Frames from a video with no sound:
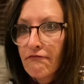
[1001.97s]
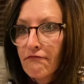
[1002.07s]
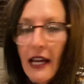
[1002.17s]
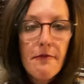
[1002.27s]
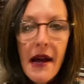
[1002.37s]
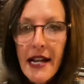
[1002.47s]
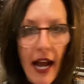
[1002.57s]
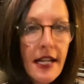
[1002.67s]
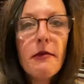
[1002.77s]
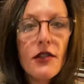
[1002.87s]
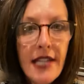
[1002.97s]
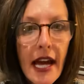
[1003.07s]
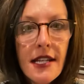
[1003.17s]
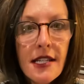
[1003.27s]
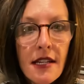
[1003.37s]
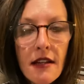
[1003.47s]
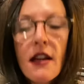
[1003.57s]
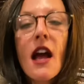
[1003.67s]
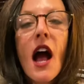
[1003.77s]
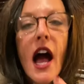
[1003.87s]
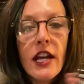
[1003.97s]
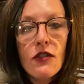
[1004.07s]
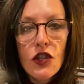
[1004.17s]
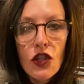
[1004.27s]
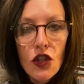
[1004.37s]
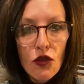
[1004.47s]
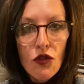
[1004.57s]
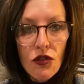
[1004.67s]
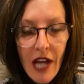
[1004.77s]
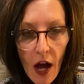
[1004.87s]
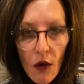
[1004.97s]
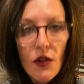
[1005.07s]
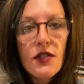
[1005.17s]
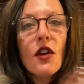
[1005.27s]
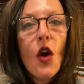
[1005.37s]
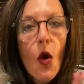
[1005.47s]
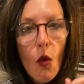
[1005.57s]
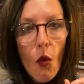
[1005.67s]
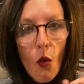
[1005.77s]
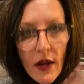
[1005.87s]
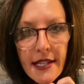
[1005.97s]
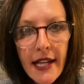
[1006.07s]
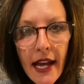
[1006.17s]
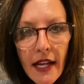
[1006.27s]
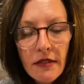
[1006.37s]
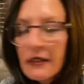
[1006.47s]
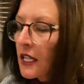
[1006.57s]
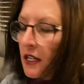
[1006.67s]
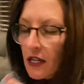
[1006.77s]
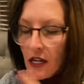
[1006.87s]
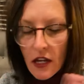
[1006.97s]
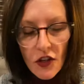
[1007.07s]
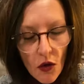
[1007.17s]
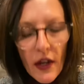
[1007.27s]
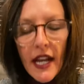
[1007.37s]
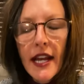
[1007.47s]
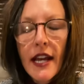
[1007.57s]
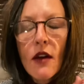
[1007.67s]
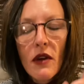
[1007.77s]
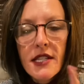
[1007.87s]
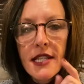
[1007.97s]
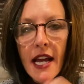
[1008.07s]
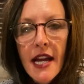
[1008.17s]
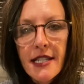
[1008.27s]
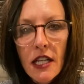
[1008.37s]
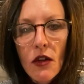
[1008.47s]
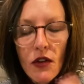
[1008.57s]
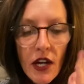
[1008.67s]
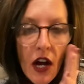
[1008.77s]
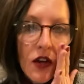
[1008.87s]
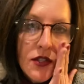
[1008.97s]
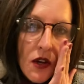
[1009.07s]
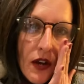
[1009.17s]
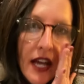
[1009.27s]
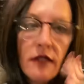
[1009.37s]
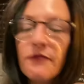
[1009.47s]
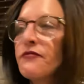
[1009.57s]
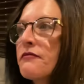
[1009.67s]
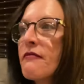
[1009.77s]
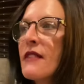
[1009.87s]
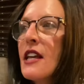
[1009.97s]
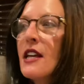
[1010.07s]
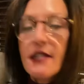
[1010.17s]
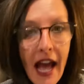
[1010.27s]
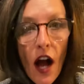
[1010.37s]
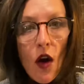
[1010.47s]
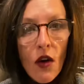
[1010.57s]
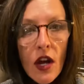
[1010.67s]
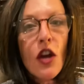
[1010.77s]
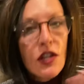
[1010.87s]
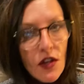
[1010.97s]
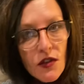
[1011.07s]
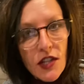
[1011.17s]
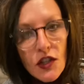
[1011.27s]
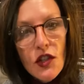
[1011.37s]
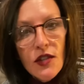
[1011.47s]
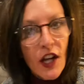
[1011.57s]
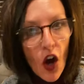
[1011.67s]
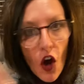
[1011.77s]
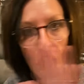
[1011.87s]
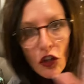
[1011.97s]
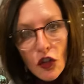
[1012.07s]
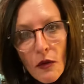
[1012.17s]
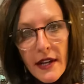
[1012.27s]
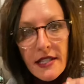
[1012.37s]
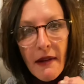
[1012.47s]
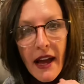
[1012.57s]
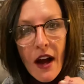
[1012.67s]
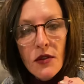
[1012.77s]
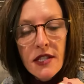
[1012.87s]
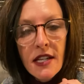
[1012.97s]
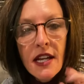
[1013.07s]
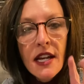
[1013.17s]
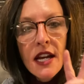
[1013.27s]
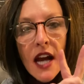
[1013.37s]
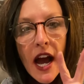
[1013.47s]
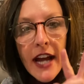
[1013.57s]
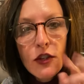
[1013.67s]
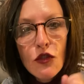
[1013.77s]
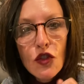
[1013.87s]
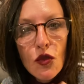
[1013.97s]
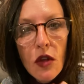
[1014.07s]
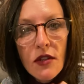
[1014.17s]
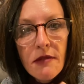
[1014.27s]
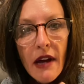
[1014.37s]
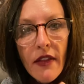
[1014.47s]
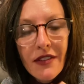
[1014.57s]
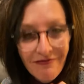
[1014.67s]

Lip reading: like by 90%. I used to do towels once a day. No kidding, once a day I did a load of towels, okay? Now, since using all Norwex in my house, I do 2 loads a month.